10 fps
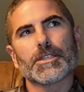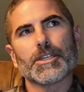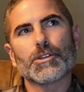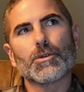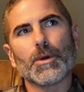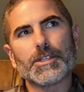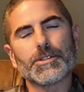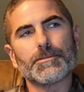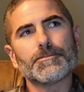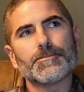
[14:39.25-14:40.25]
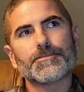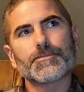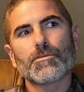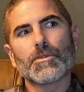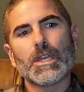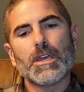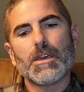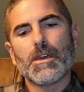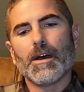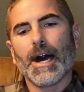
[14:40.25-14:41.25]
a good question.
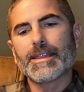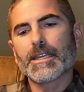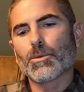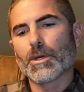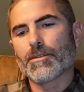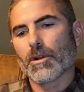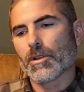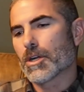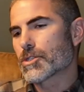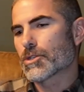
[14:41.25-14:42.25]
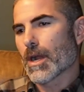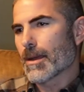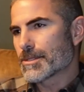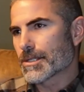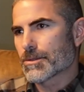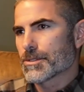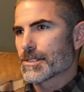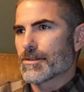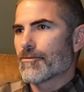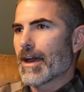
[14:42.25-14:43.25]
I think one of our larger obstacles
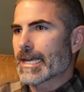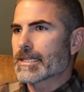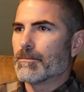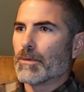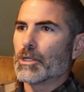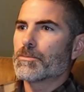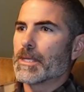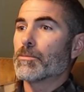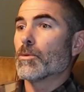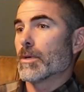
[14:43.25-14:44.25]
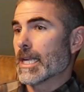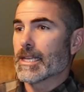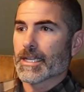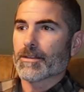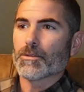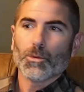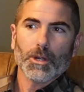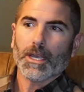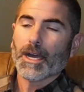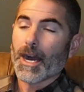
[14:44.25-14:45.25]
is the fact that most people, when they think of the
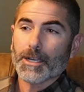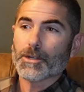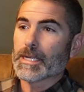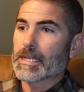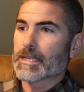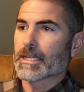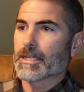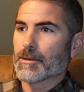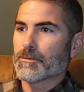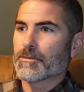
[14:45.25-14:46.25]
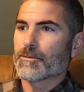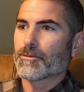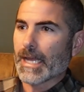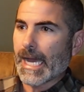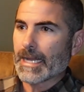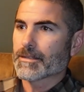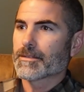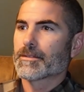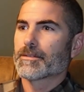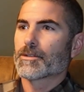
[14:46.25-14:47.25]
word concrete, think of flat,
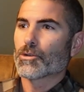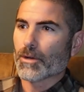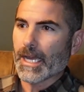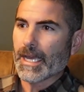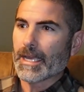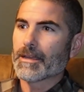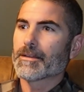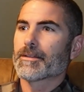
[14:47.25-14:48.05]
gray,